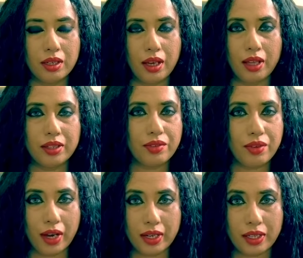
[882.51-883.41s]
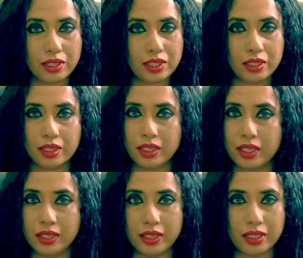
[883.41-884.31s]
and they fight each other,
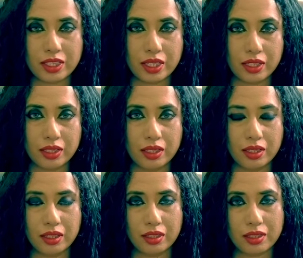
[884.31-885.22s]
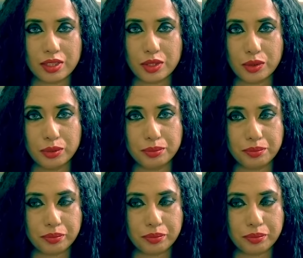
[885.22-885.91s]
kill each other. So